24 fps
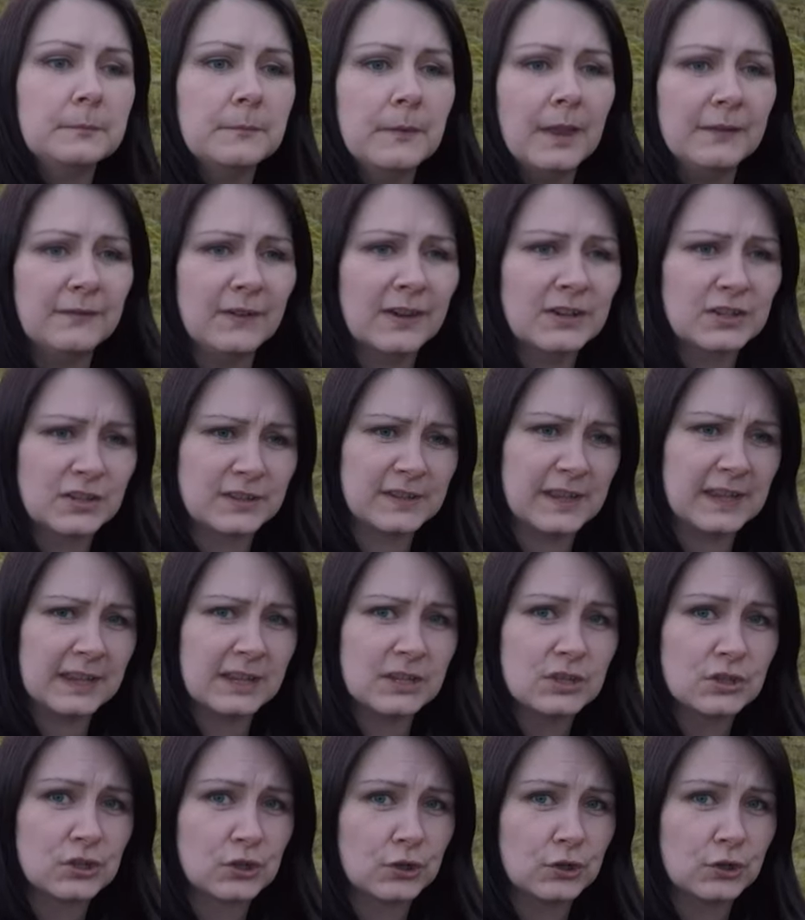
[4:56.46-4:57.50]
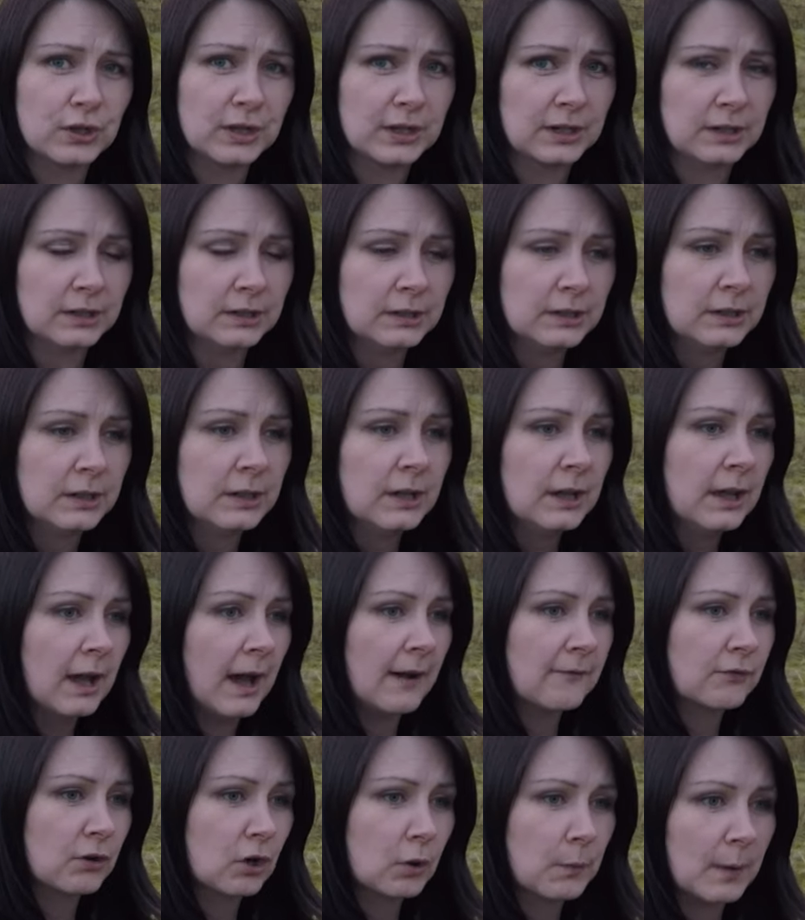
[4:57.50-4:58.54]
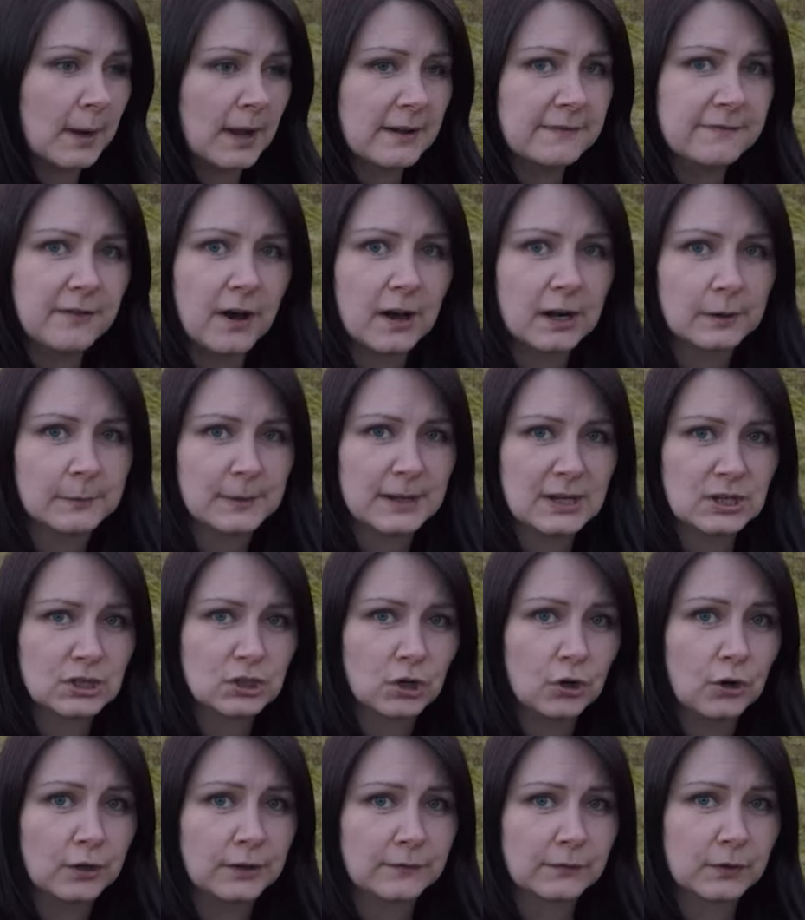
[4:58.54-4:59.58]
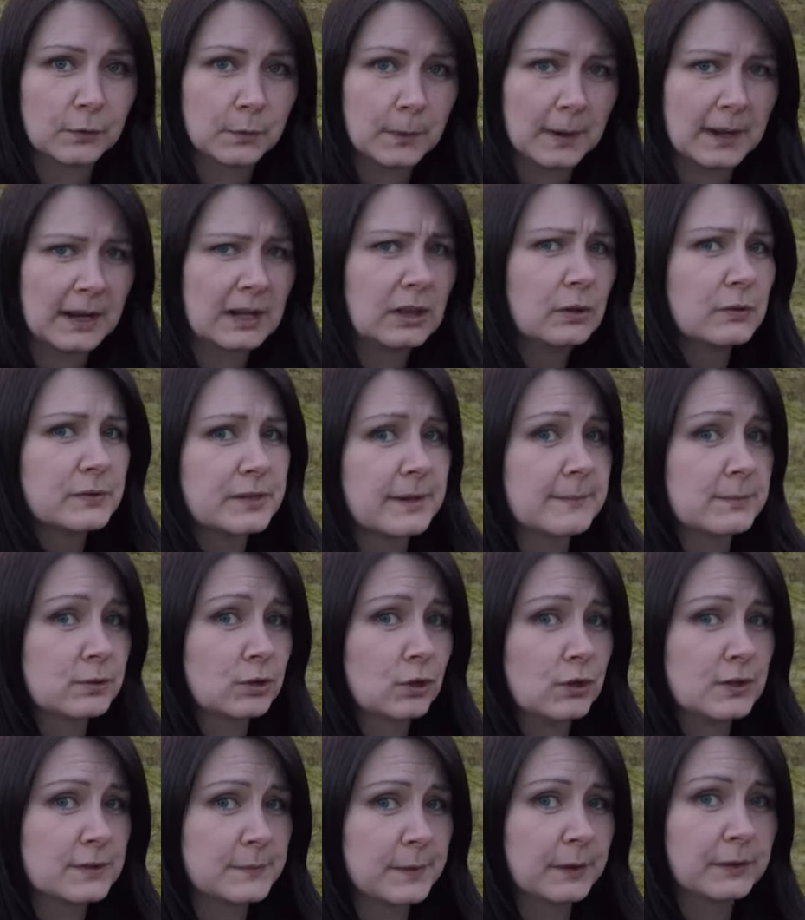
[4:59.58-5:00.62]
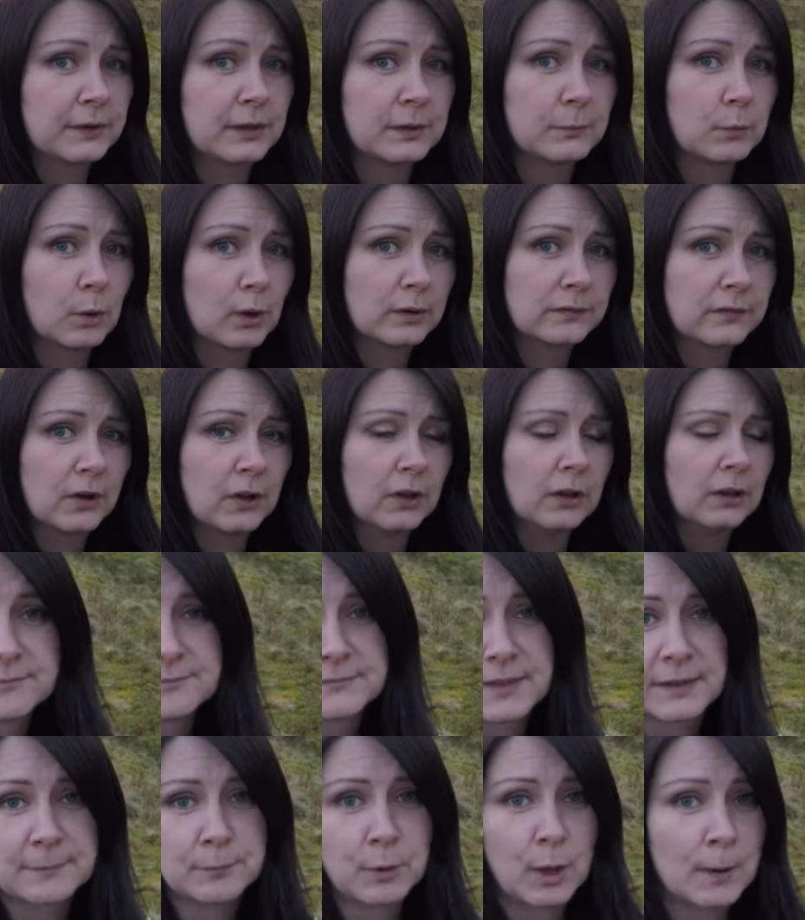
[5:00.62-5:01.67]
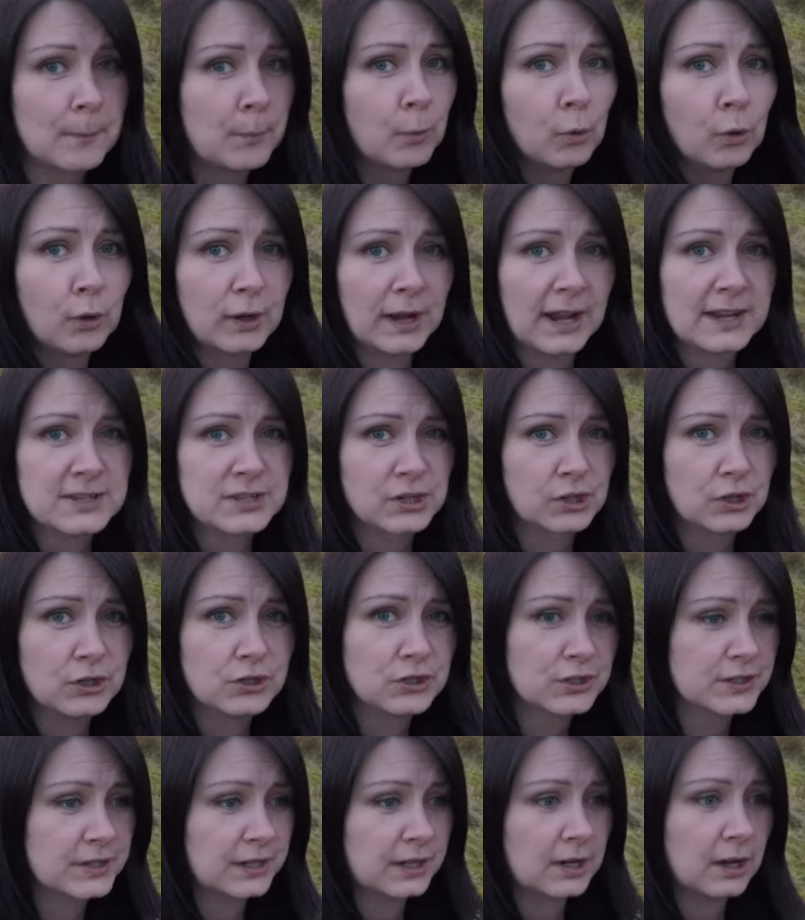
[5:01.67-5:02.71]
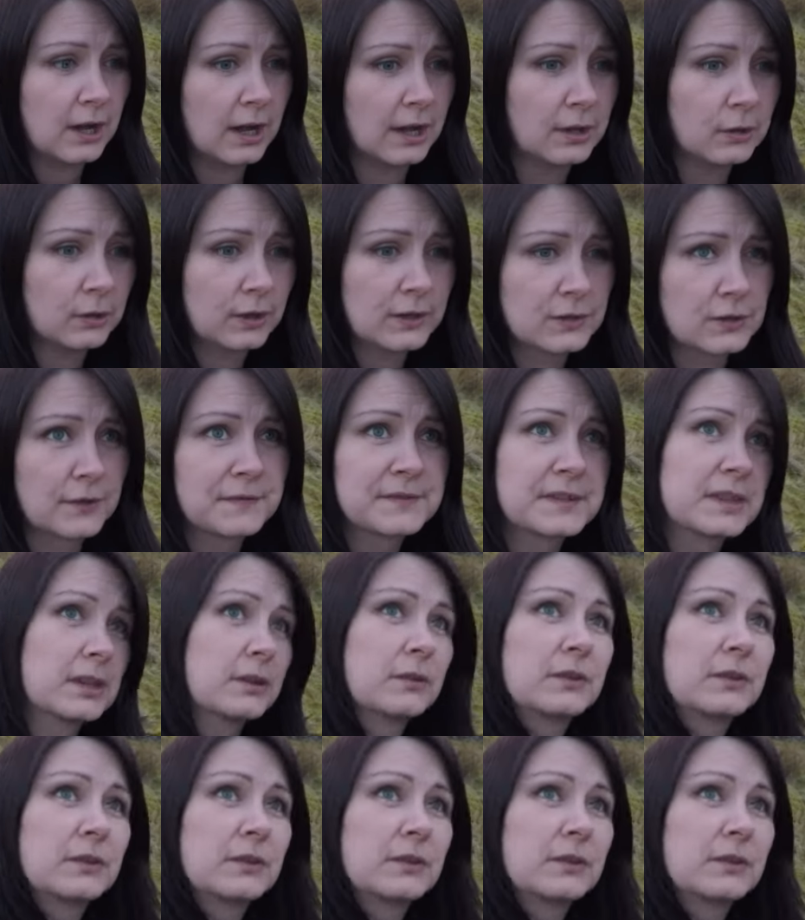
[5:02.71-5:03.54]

I've actually taken two here. I've got quite a far away shot, and I've got quite a close-up shot as well to the waterfall. I put a polariser on just to cut out because obviously the